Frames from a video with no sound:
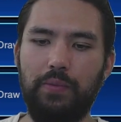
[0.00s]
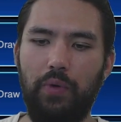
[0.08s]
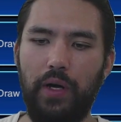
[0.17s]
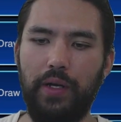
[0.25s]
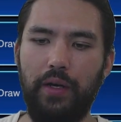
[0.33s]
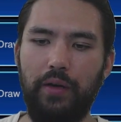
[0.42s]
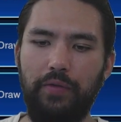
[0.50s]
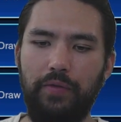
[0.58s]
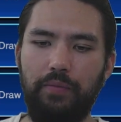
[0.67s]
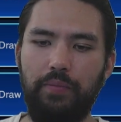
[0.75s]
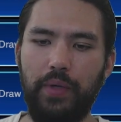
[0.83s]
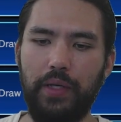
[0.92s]

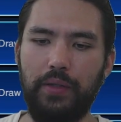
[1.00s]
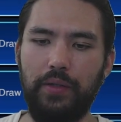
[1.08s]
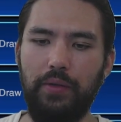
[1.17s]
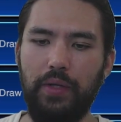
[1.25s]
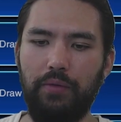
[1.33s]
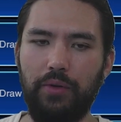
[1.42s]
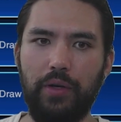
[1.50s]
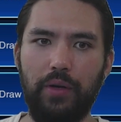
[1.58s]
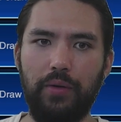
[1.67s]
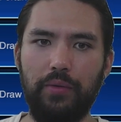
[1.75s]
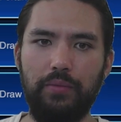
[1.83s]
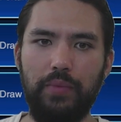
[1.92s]
one-of, but you never
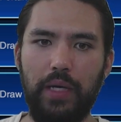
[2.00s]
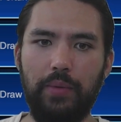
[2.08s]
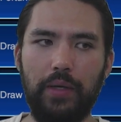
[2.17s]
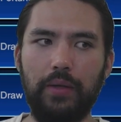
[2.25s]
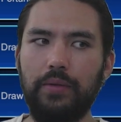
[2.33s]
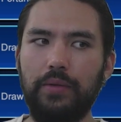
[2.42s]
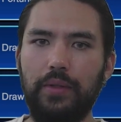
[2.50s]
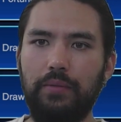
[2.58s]
know. Maybe.